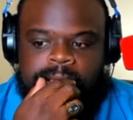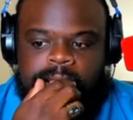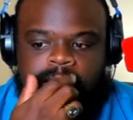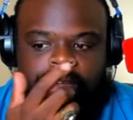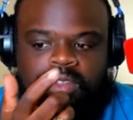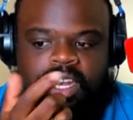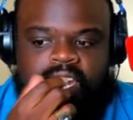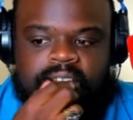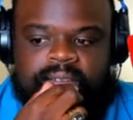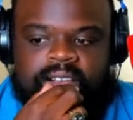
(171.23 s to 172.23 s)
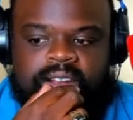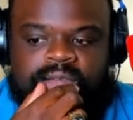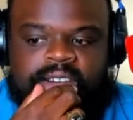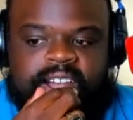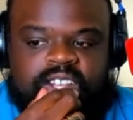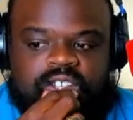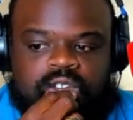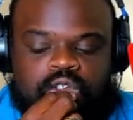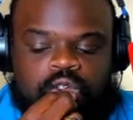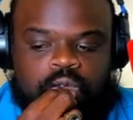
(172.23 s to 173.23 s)
you know they're never gonna find
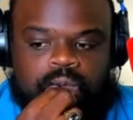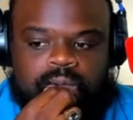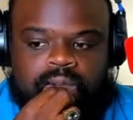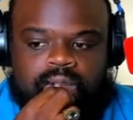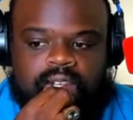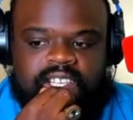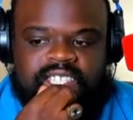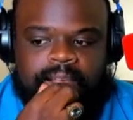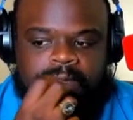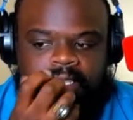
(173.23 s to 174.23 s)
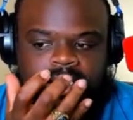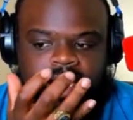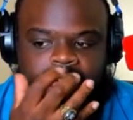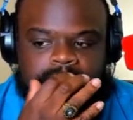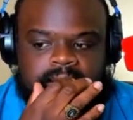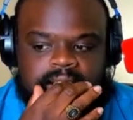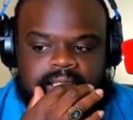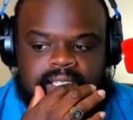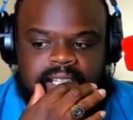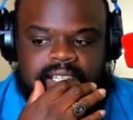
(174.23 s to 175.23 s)
true acceptance and
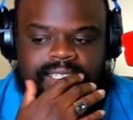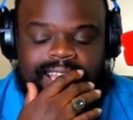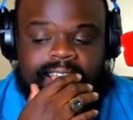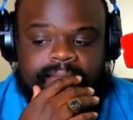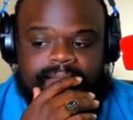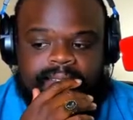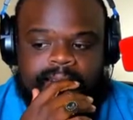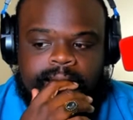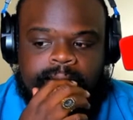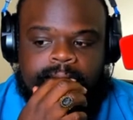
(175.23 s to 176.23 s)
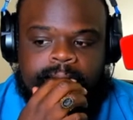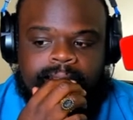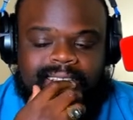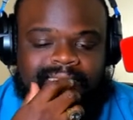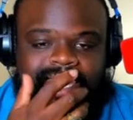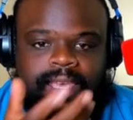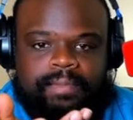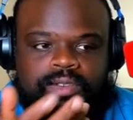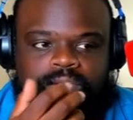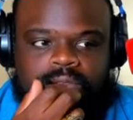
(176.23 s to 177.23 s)
happiness in this life because they
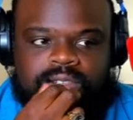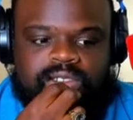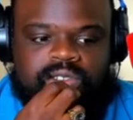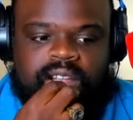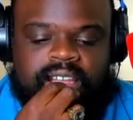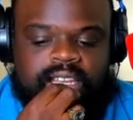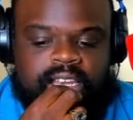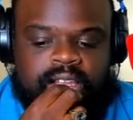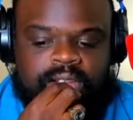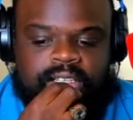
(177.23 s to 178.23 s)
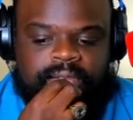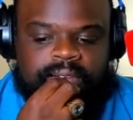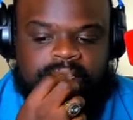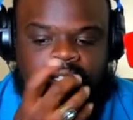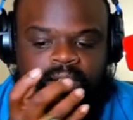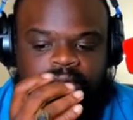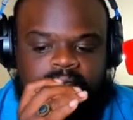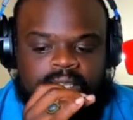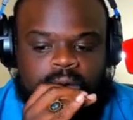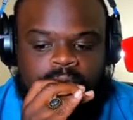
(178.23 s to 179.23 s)
keep trying to do something to themselves and
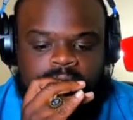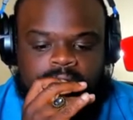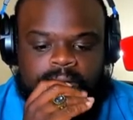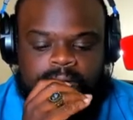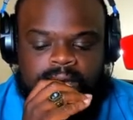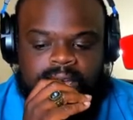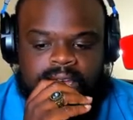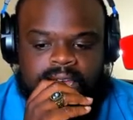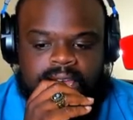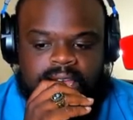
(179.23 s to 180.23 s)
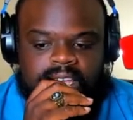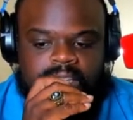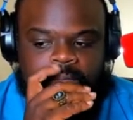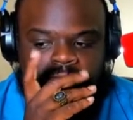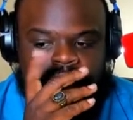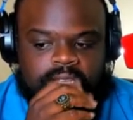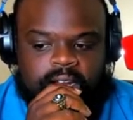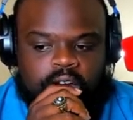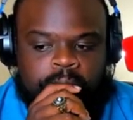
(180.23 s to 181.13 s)
it's over this person's gonna go